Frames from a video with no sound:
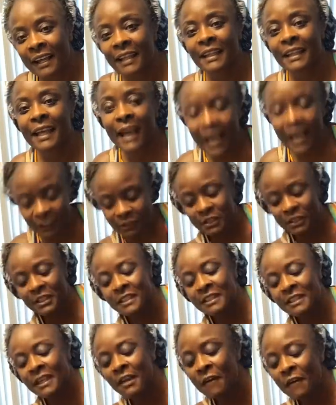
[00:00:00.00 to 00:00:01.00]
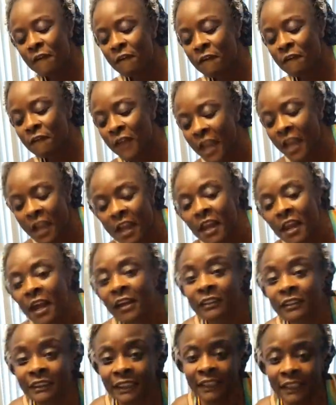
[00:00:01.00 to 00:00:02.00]
They actually, Fay
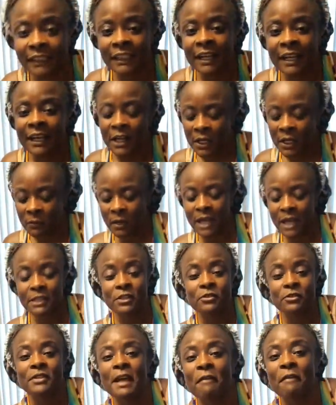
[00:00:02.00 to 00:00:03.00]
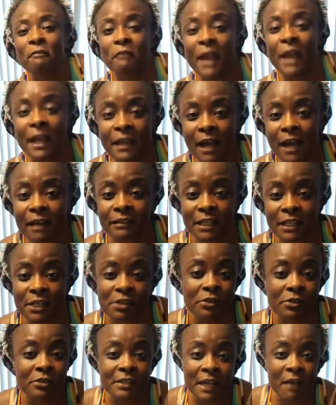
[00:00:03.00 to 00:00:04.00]
Nelson, once you said Fay Nelson,
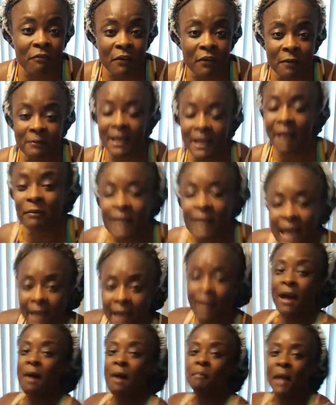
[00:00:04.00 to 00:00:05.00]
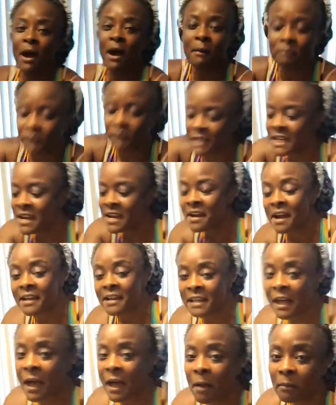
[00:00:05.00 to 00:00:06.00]
you sent for me. I was like, oh, oh, here I
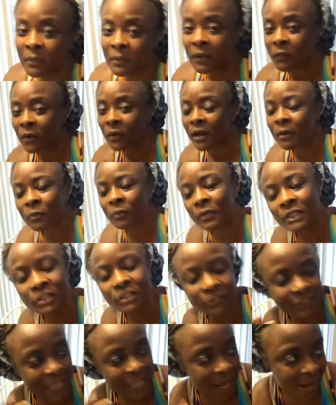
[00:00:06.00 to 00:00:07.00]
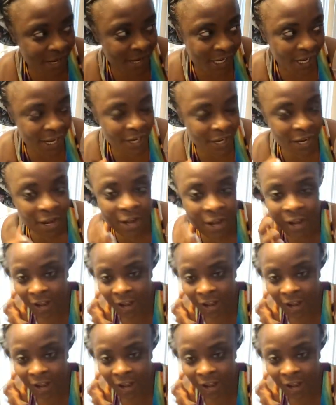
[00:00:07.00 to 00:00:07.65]
come. What what you say again?